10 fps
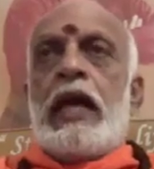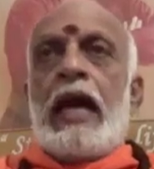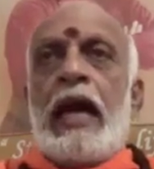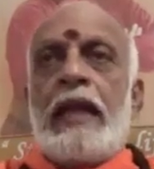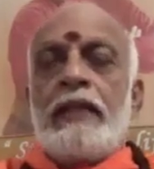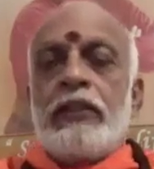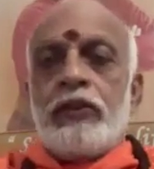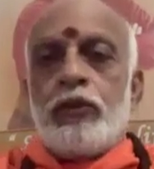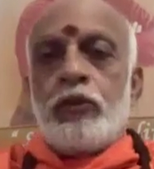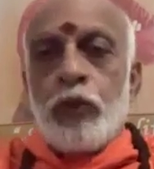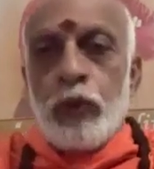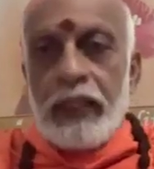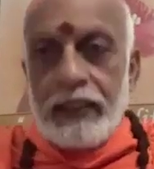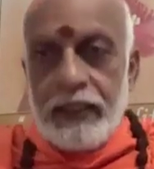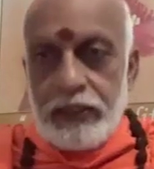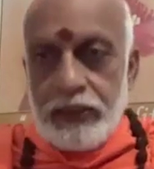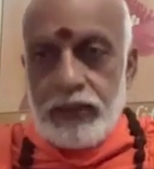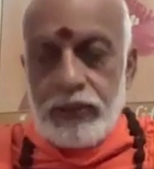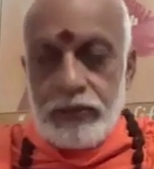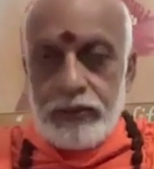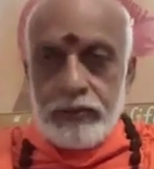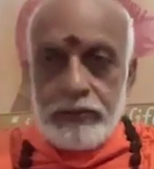and you go and teach.